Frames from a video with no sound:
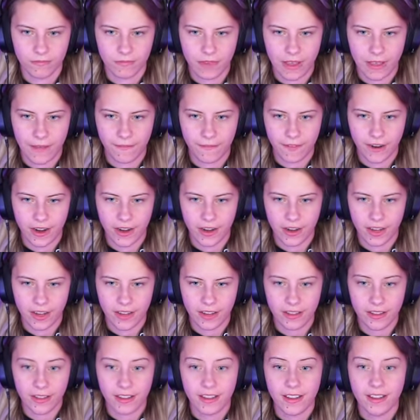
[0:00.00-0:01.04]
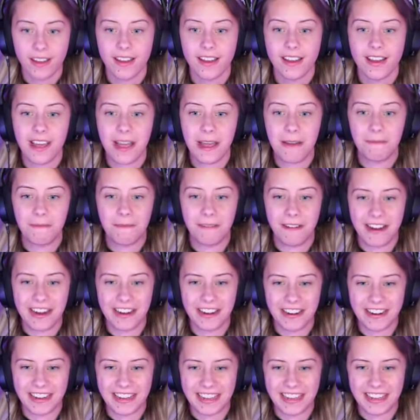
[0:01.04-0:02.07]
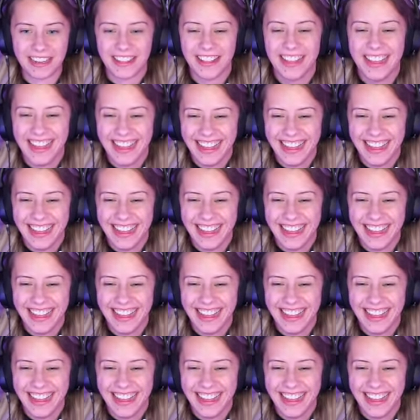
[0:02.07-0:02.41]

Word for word: Hip fire kill. Hip fire kill.